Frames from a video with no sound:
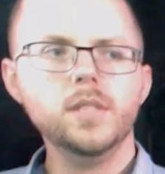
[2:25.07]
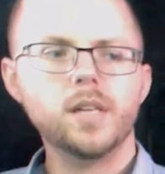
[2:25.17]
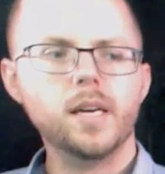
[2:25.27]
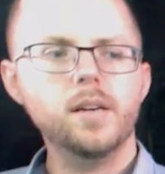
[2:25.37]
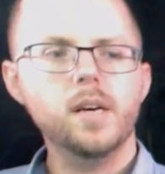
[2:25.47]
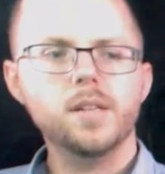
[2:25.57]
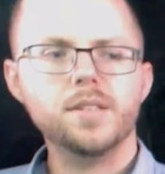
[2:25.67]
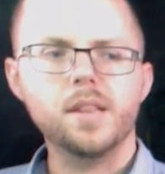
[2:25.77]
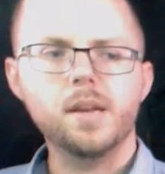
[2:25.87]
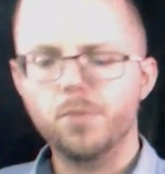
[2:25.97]
Okay,
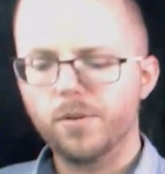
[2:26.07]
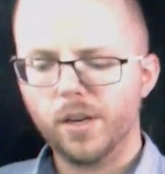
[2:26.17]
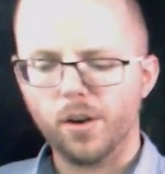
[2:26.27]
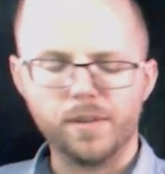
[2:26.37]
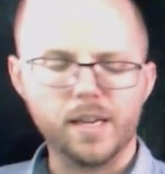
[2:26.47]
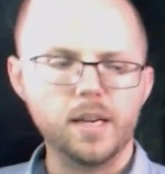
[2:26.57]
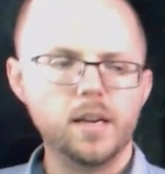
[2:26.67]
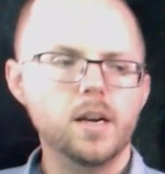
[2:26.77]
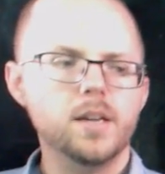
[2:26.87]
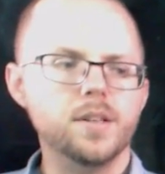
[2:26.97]
so then moving over here,
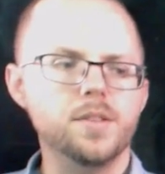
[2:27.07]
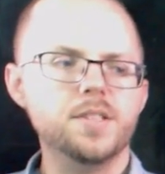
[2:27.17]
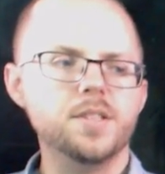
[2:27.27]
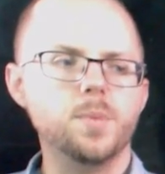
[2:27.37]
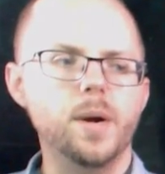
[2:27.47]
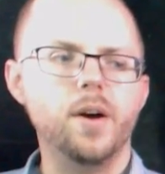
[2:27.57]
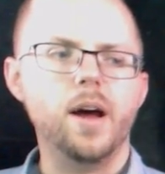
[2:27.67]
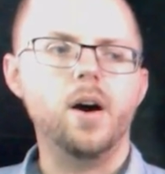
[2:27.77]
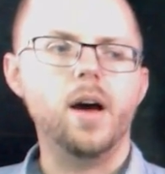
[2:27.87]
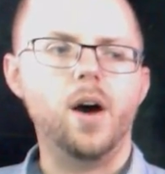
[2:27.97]
so this is where
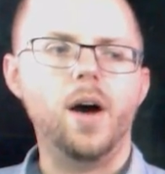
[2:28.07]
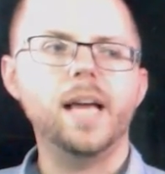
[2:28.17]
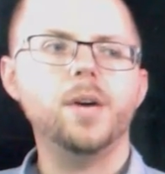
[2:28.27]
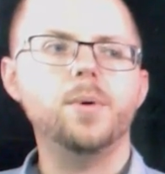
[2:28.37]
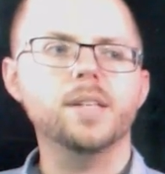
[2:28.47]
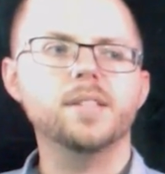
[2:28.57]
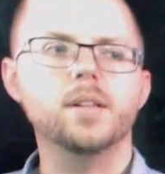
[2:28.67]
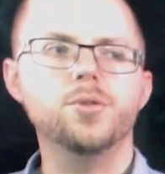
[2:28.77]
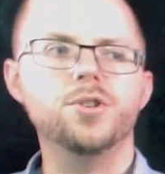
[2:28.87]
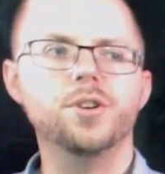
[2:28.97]
our, our aqueous
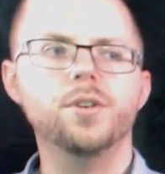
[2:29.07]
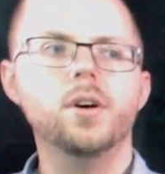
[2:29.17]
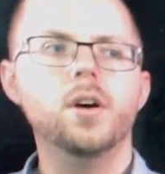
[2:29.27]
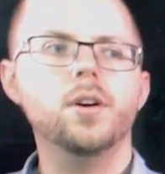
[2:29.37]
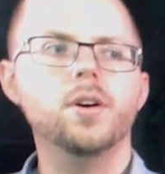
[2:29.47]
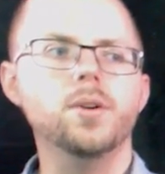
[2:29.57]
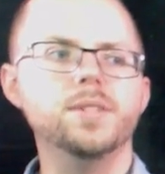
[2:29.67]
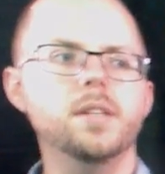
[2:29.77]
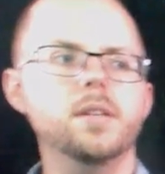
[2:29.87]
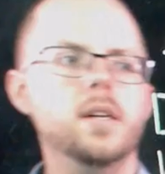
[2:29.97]
solution goes
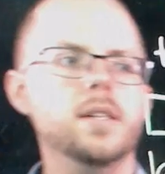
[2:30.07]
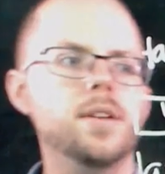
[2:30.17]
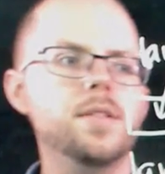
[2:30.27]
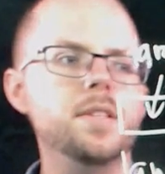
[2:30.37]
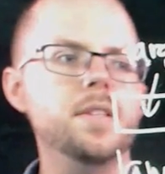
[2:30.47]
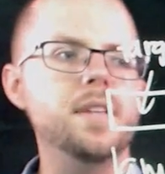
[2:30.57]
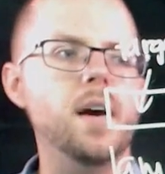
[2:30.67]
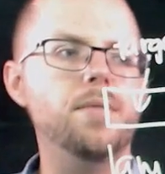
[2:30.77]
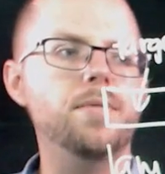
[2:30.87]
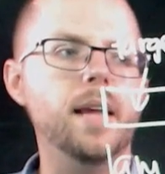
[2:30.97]
in. So this is
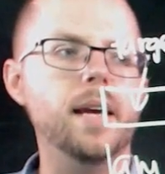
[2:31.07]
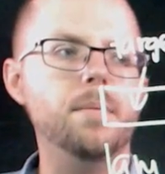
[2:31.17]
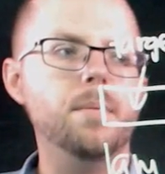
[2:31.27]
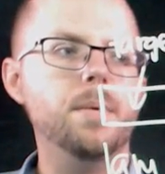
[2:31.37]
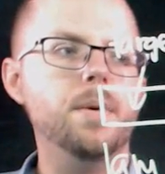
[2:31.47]
our flame.